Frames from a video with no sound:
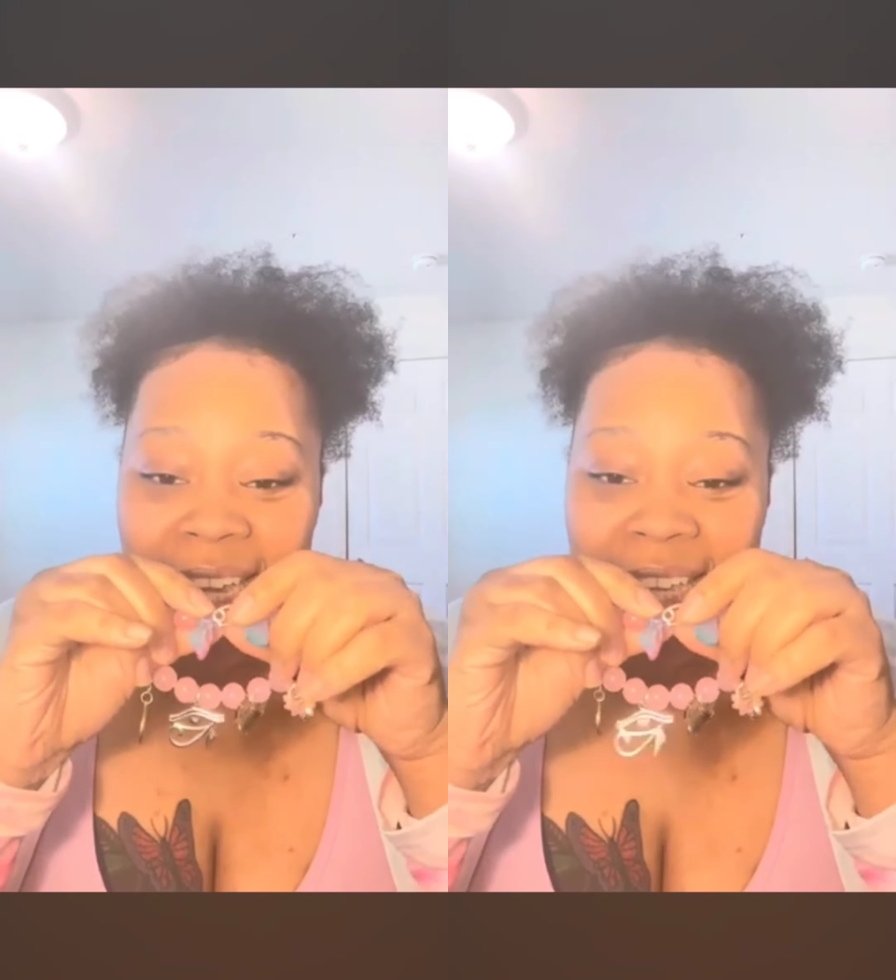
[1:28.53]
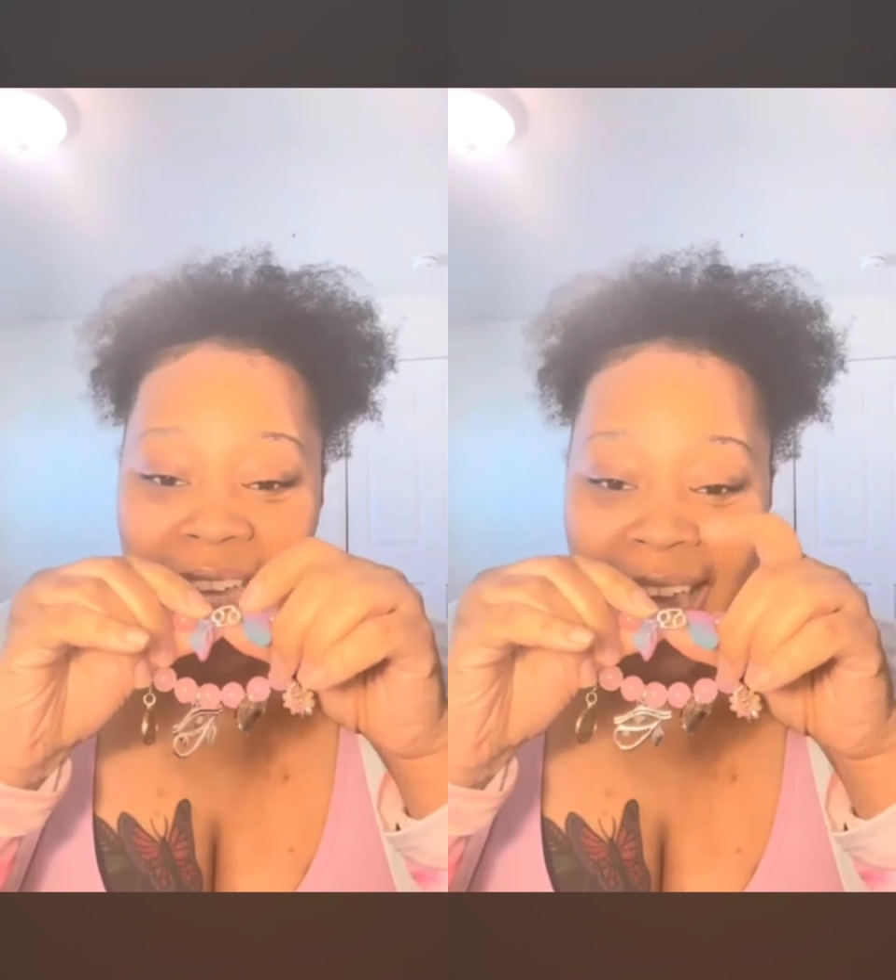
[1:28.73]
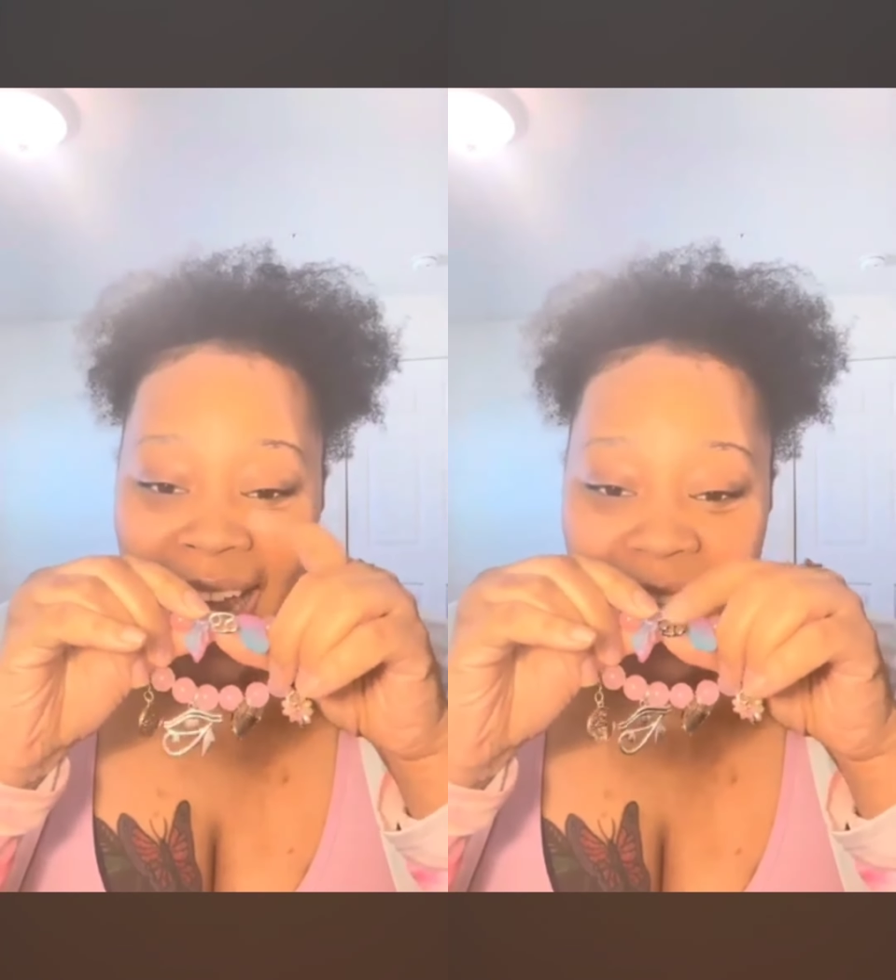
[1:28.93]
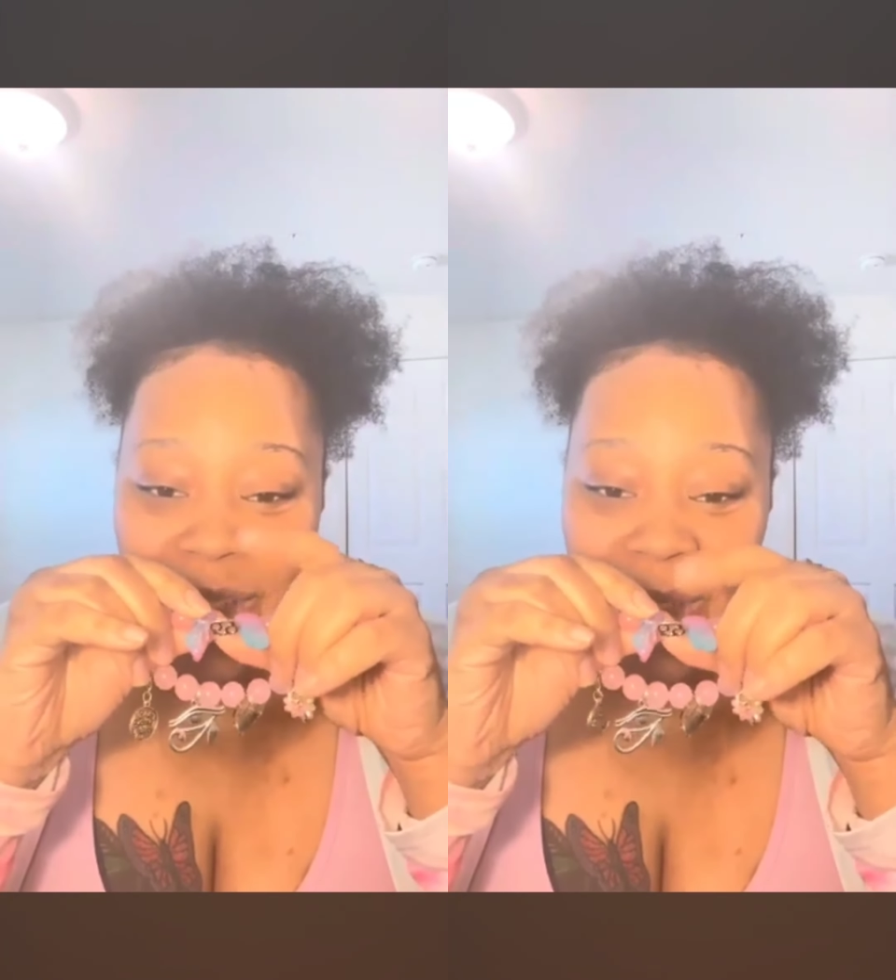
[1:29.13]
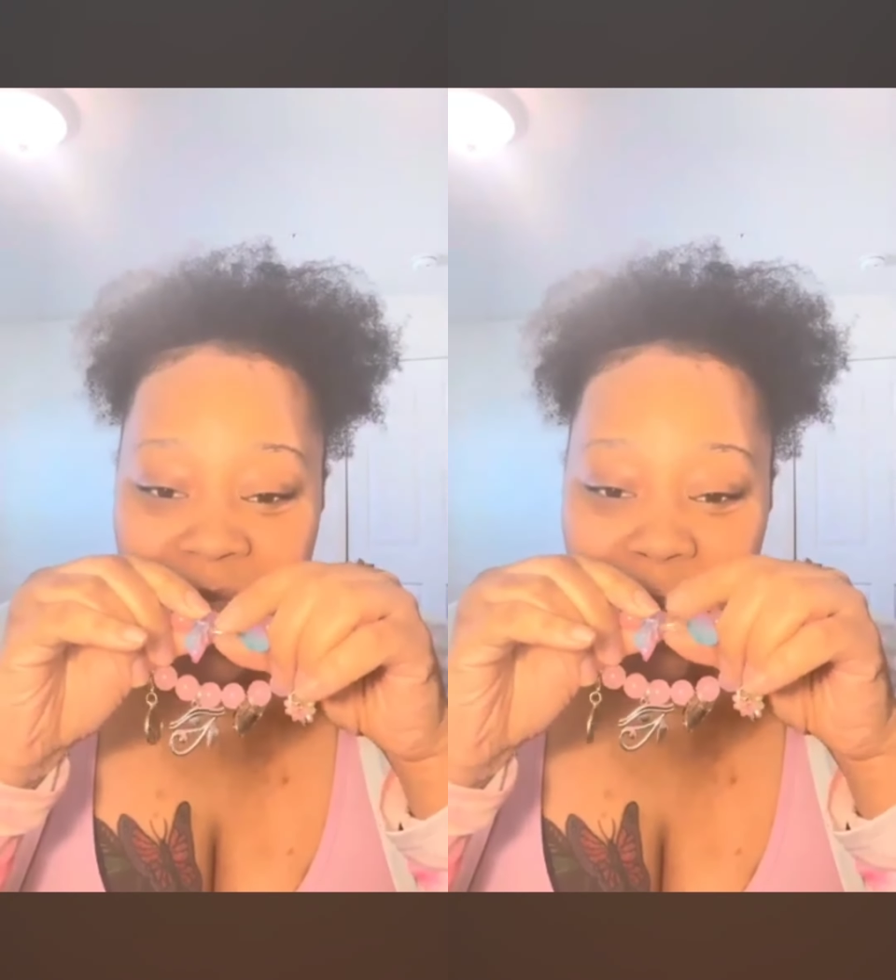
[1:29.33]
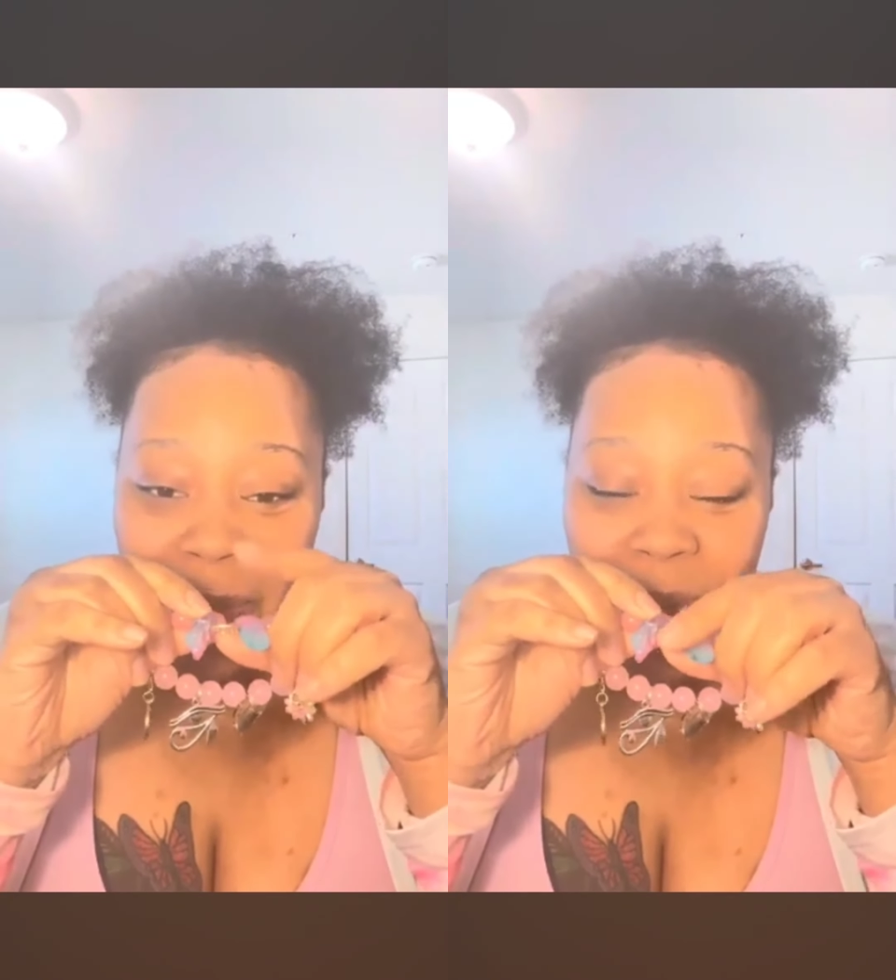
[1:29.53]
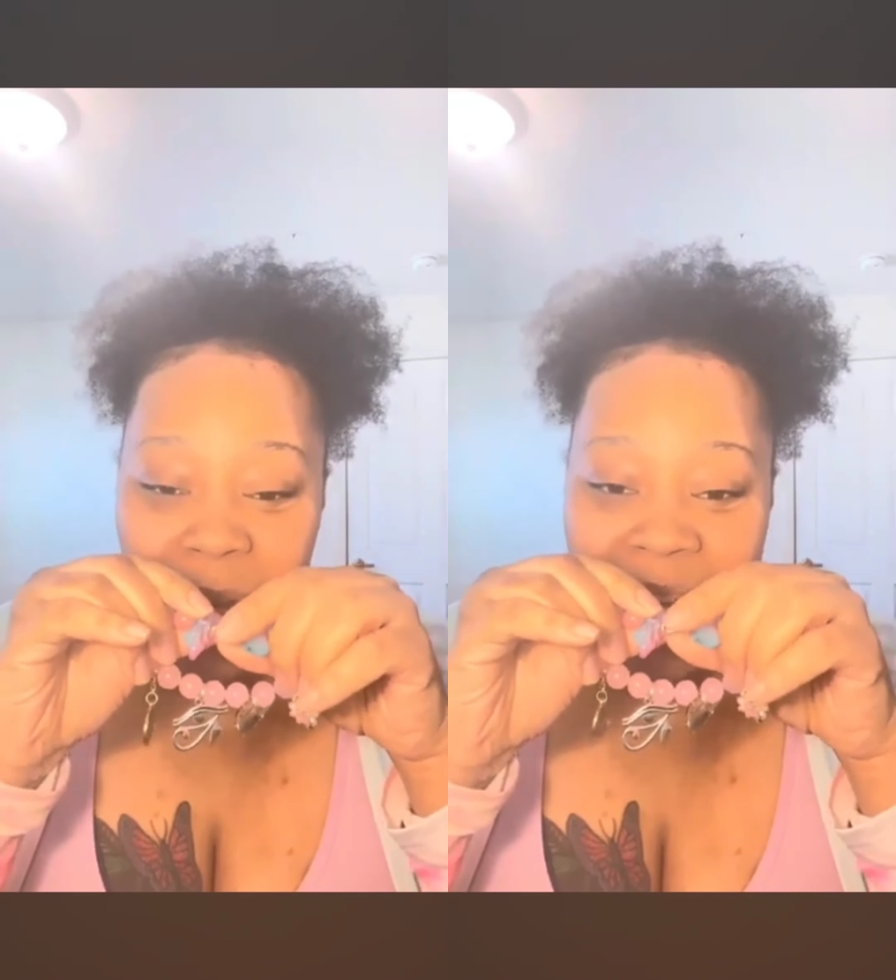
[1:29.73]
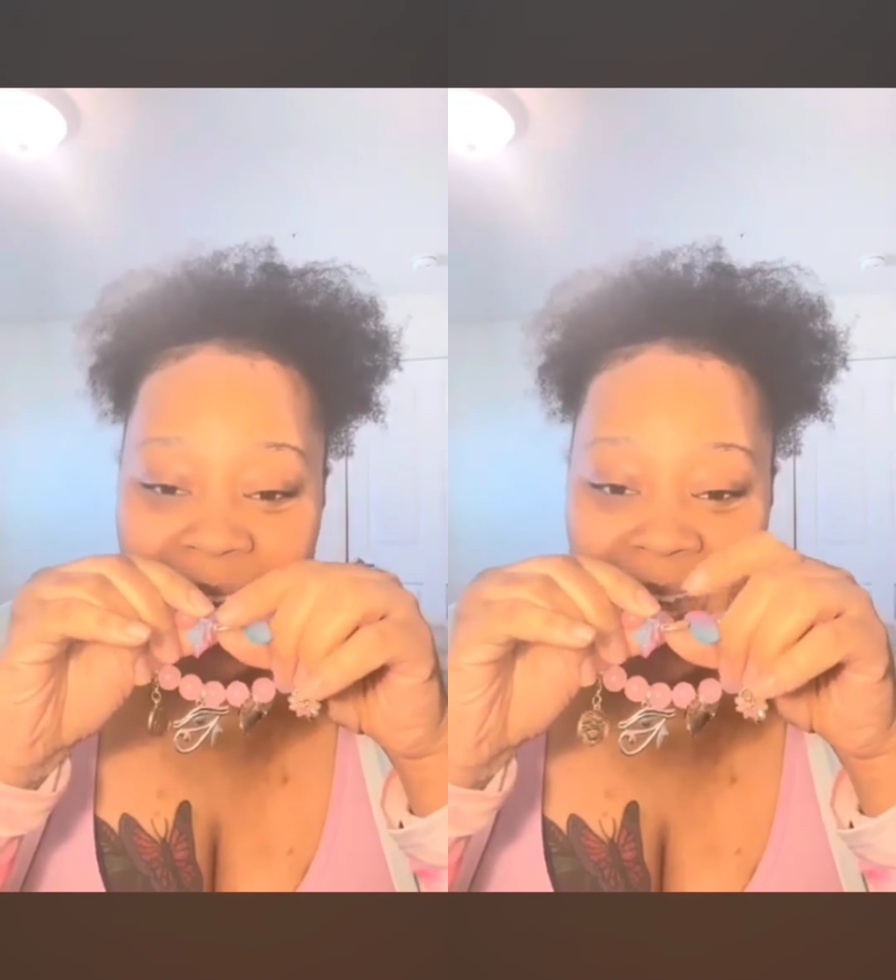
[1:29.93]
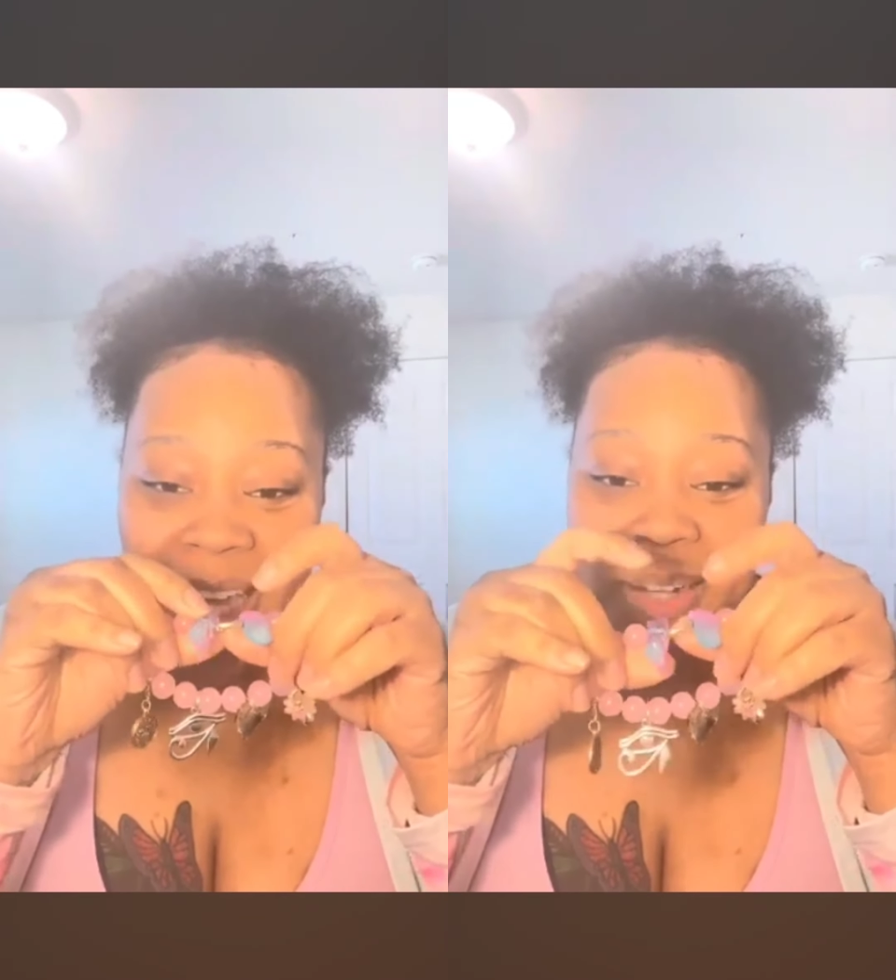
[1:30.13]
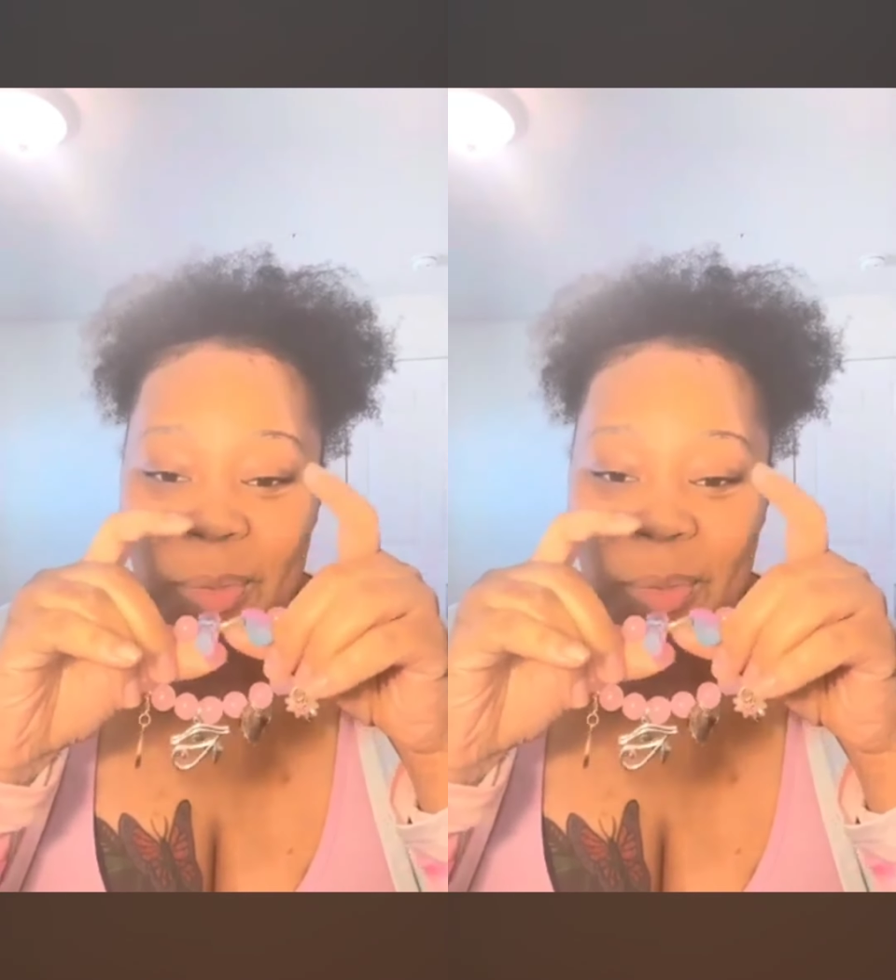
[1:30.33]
the Cancer symbol again.